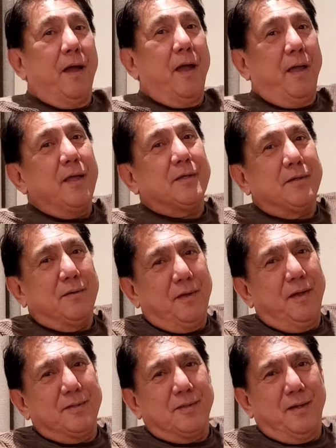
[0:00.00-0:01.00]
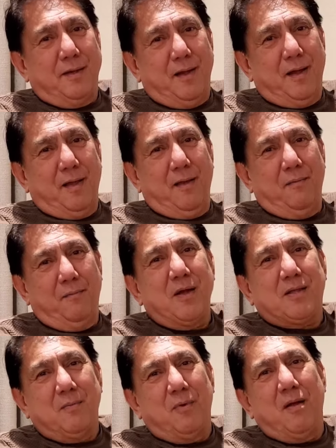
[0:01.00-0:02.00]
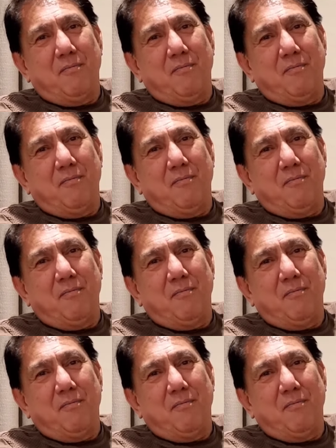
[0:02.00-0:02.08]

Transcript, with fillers: And he's he's a, a, basketball